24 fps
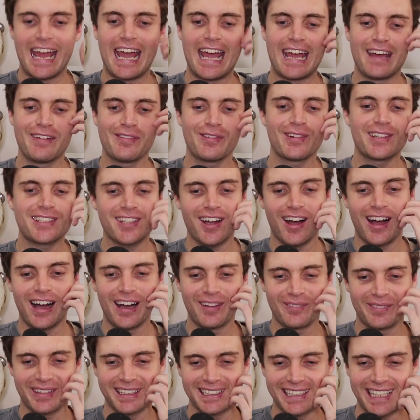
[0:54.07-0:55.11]
Every
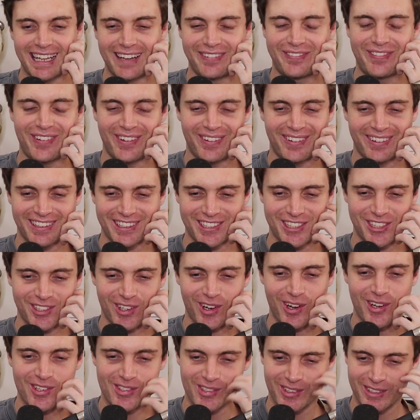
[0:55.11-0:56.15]
time we left for the
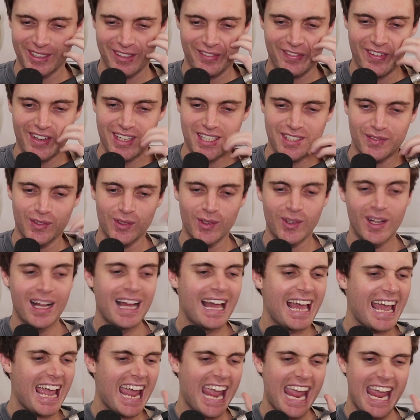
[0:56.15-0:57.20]
show during the festival,
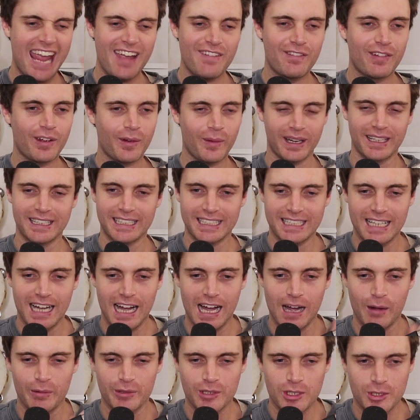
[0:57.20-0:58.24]
everyone in the
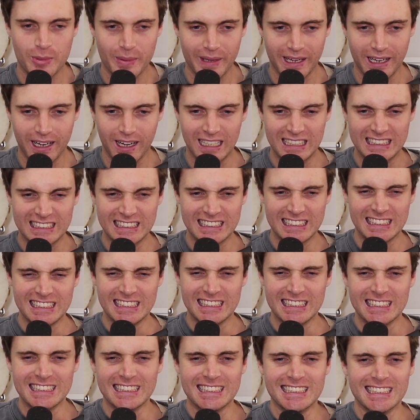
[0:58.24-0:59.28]
car would just be like,
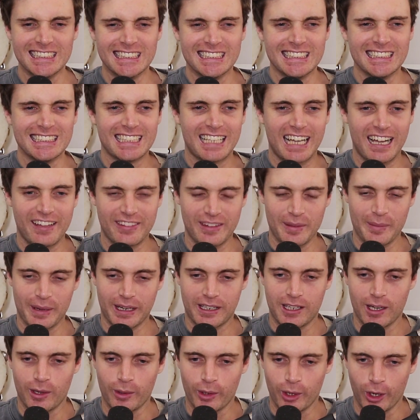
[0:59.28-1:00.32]
and then my
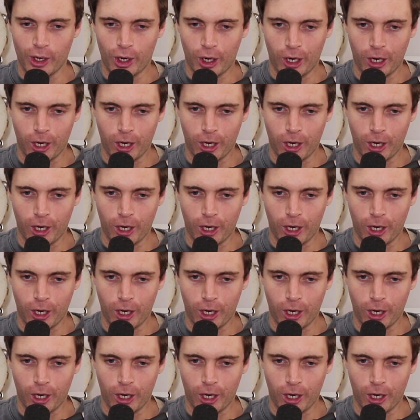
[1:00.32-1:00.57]
car would